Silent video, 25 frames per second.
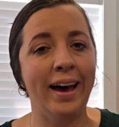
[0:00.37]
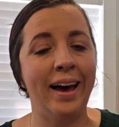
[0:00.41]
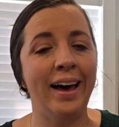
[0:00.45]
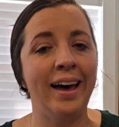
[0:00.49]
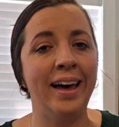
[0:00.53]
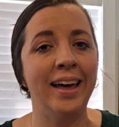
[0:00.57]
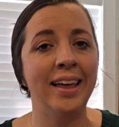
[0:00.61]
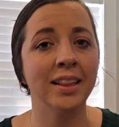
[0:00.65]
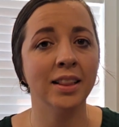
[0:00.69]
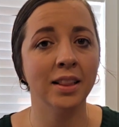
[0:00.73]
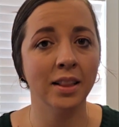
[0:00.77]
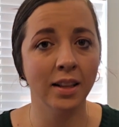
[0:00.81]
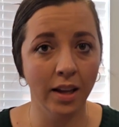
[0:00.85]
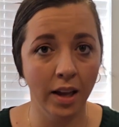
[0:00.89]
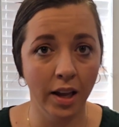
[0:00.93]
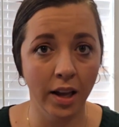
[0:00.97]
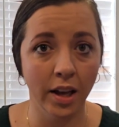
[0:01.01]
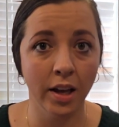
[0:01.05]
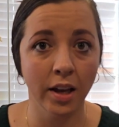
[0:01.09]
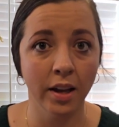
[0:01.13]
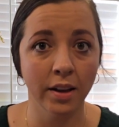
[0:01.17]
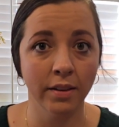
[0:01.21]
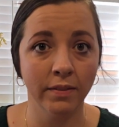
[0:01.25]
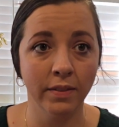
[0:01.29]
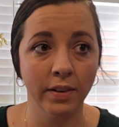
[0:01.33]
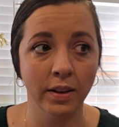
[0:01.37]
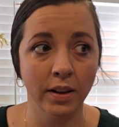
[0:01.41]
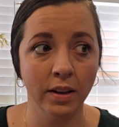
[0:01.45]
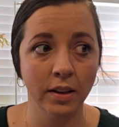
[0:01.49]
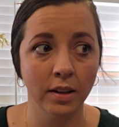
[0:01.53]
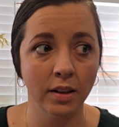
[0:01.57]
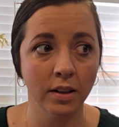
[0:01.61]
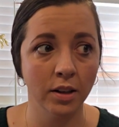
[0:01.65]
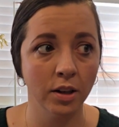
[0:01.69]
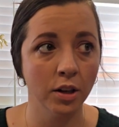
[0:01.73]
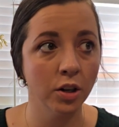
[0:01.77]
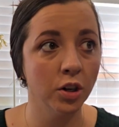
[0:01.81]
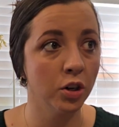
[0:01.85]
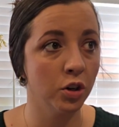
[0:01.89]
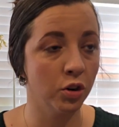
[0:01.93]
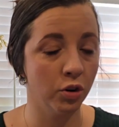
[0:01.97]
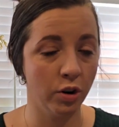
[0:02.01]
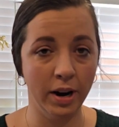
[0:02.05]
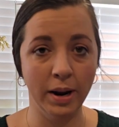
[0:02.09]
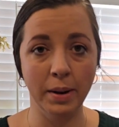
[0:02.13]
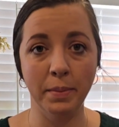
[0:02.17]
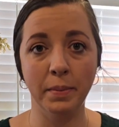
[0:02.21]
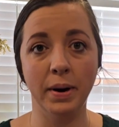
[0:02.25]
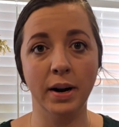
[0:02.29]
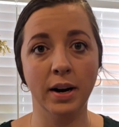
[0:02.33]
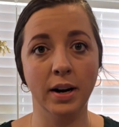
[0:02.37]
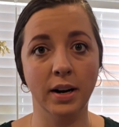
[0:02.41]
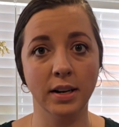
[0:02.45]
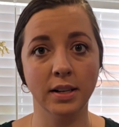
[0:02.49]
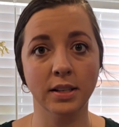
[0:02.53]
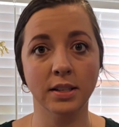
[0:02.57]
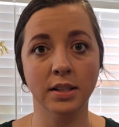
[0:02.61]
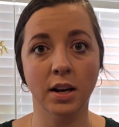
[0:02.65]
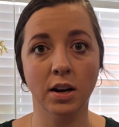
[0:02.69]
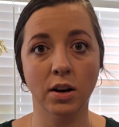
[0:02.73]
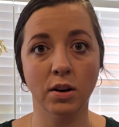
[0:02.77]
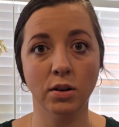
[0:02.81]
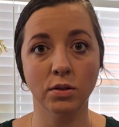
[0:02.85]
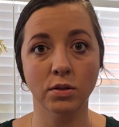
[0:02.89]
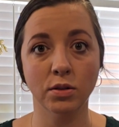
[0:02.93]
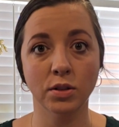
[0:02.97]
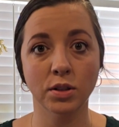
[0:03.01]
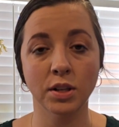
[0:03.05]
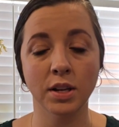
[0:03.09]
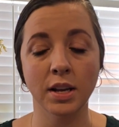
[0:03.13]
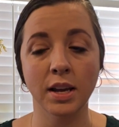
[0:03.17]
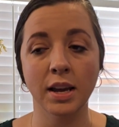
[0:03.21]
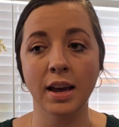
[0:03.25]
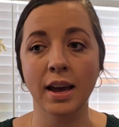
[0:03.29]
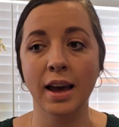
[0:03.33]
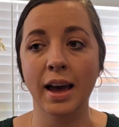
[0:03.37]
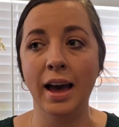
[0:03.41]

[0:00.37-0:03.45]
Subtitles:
I love cranberry sauce.